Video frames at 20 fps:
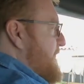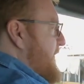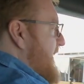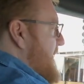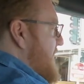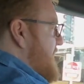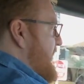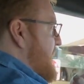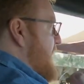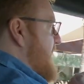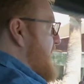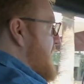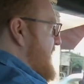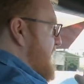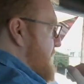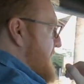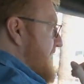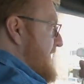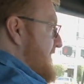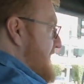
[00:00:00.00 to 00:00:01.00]
because if you're going to
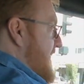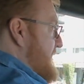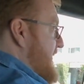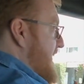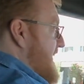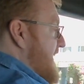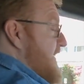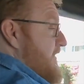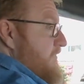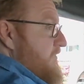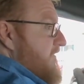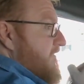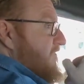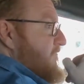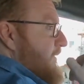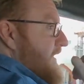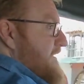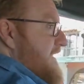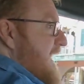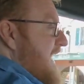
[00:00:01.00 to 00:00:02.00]
spend 70, you could
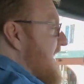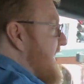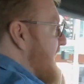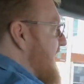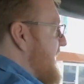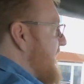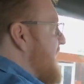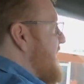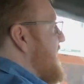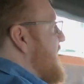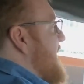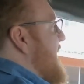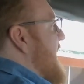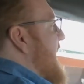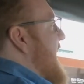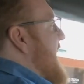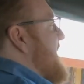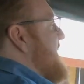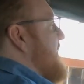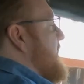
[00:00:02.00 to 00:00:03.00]
spend 80,
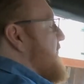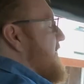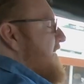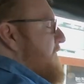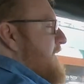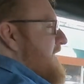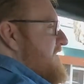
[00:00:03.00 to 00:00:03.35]
and they're going to be